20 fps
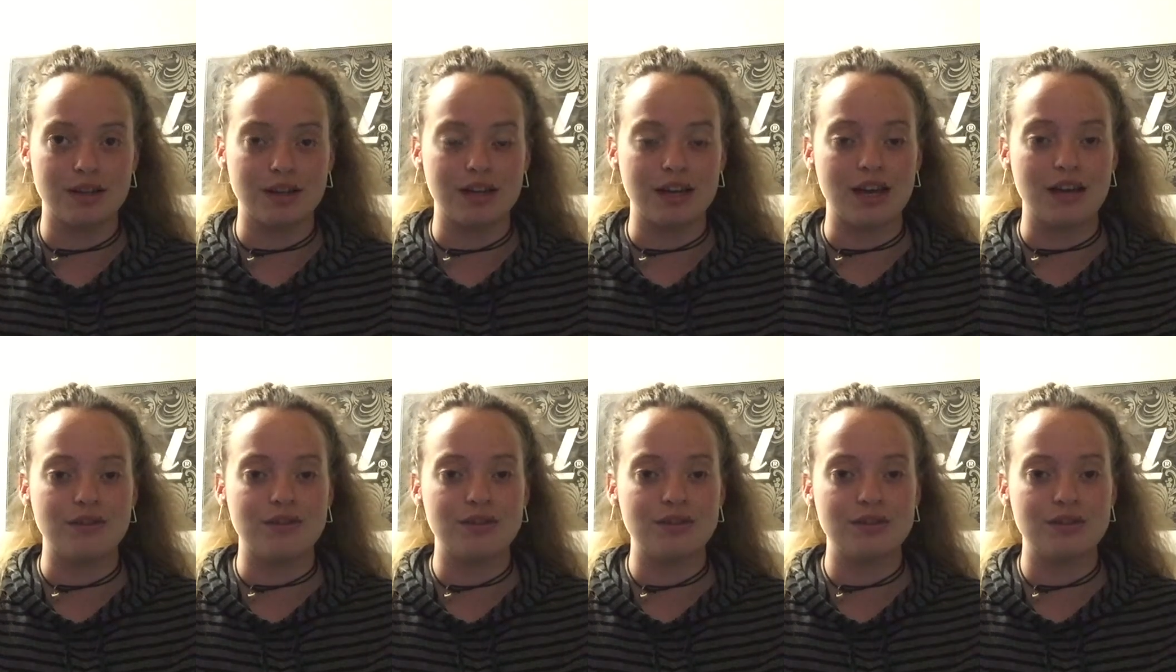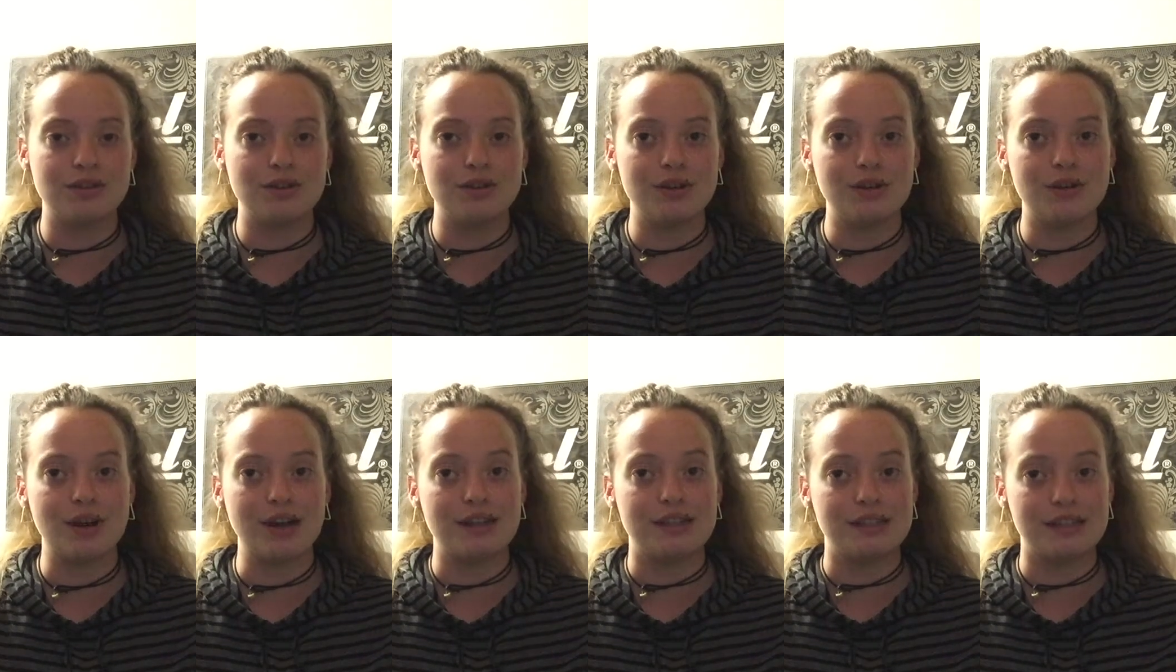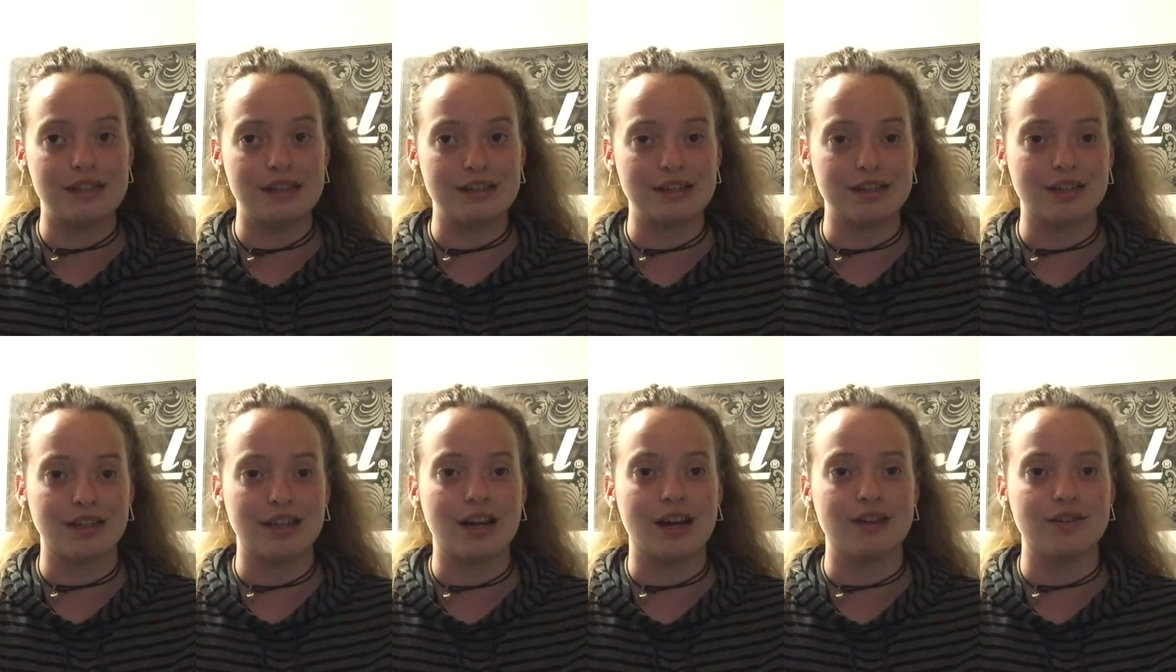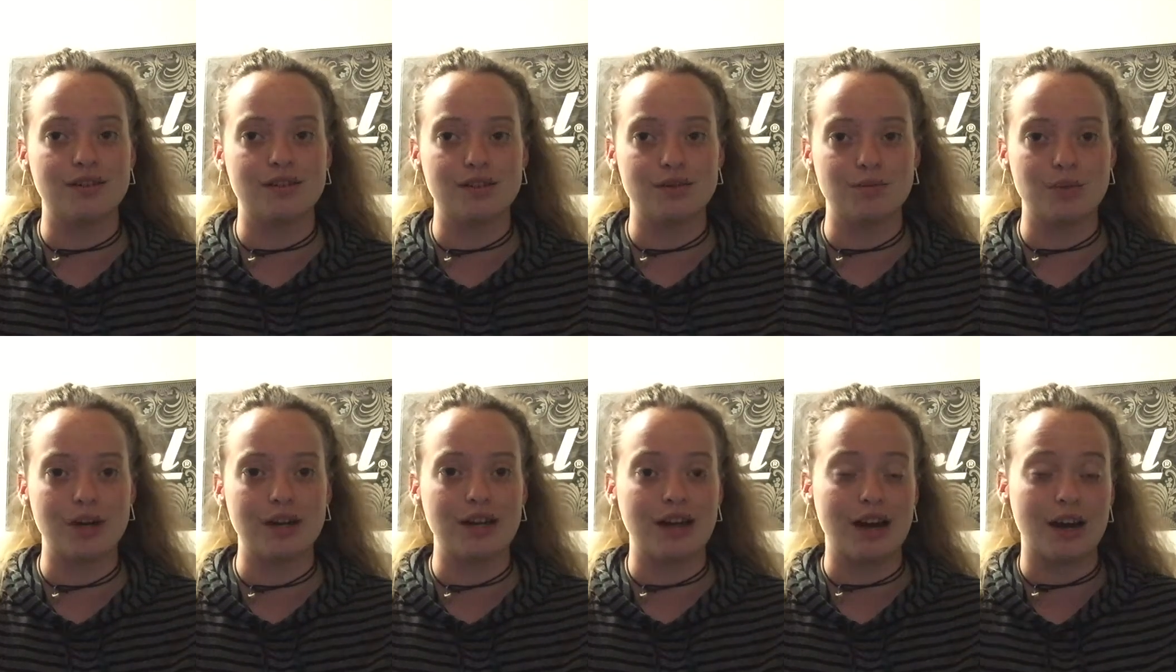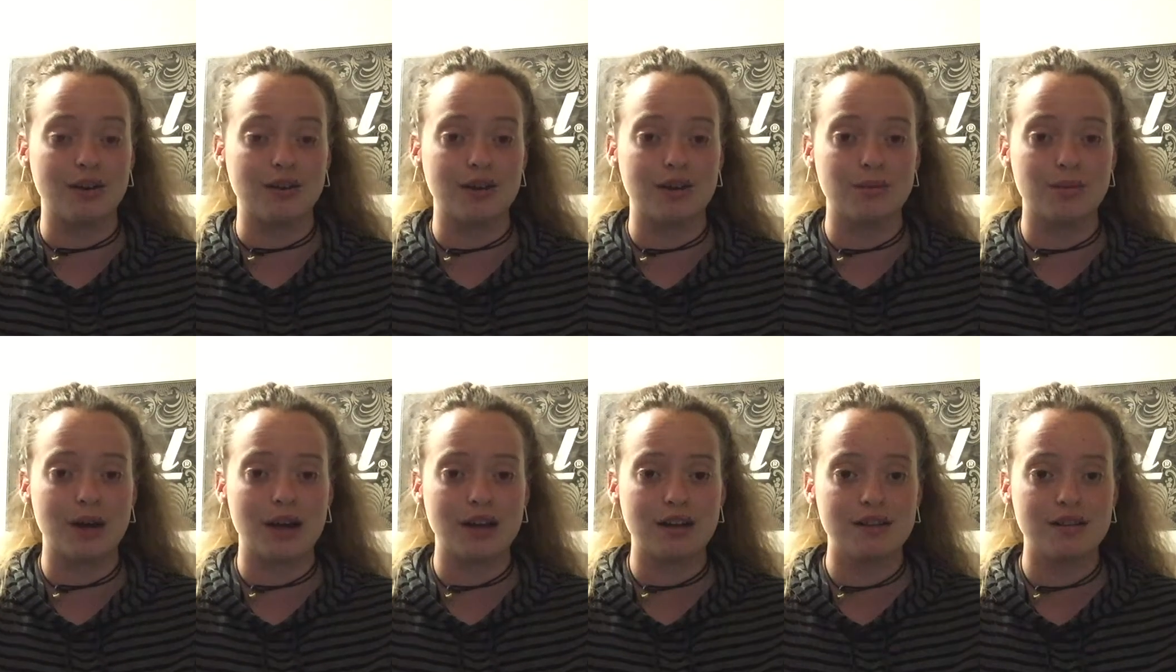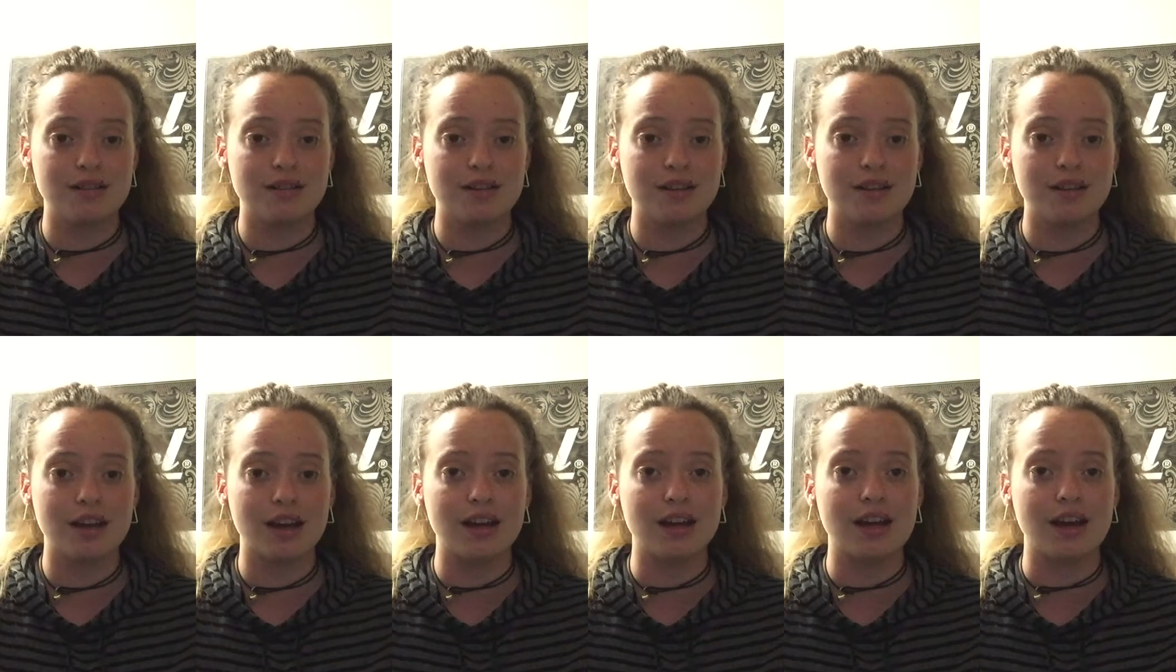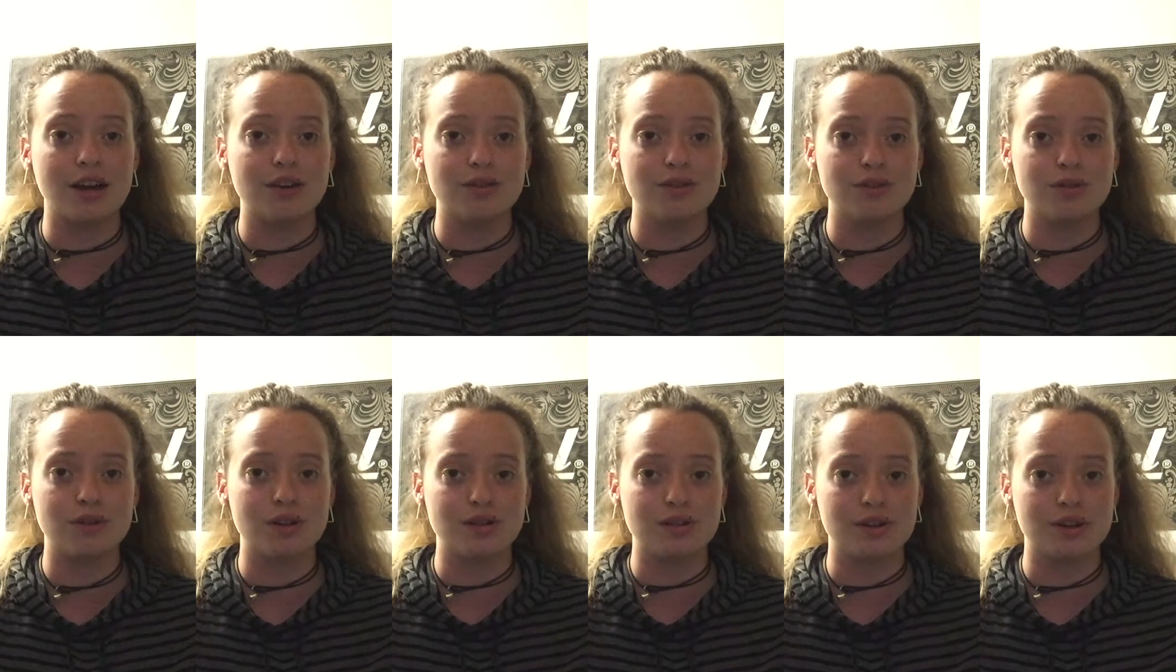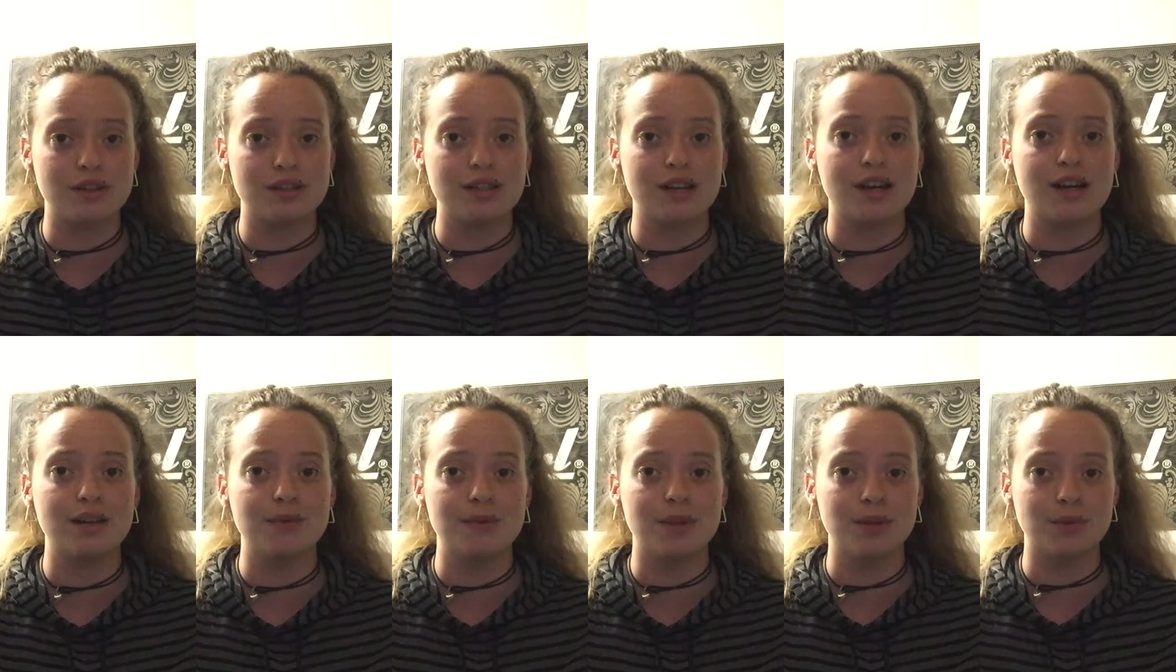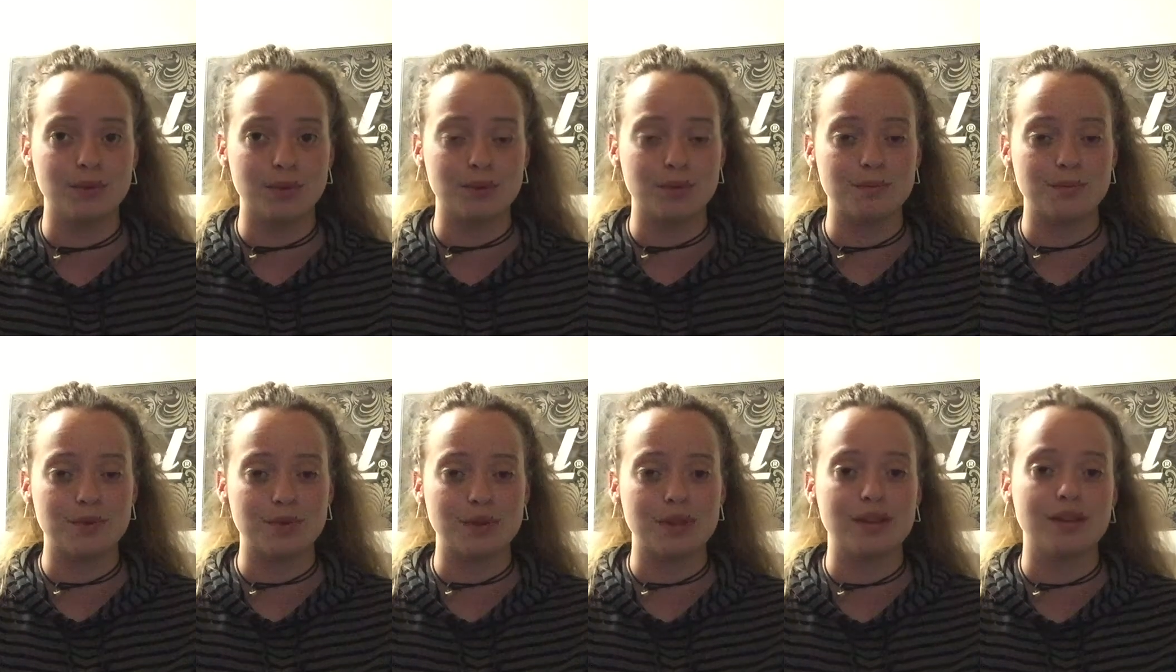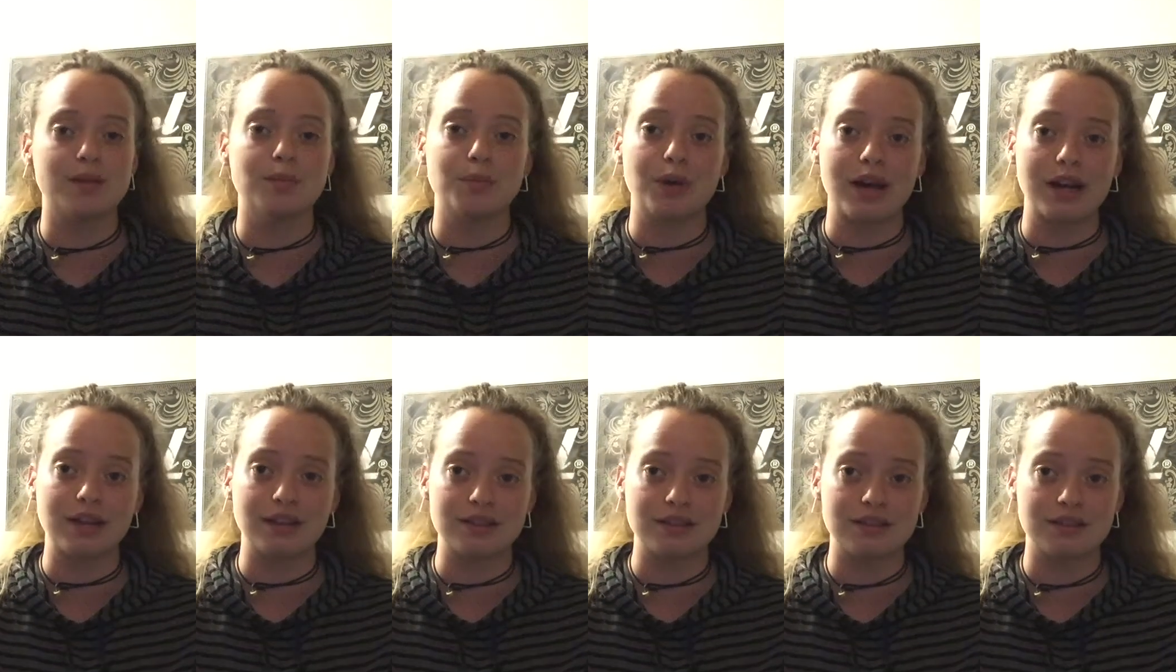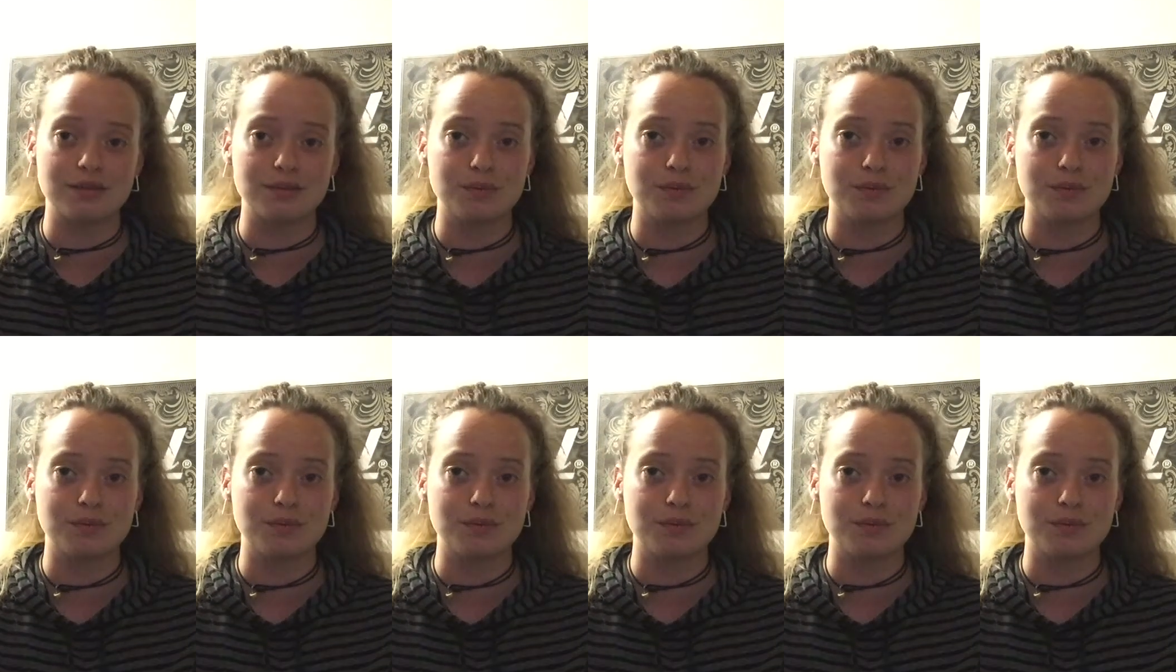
and gave the studio ideas on how to spread out our practicing and how to structure our time in the room so that the practice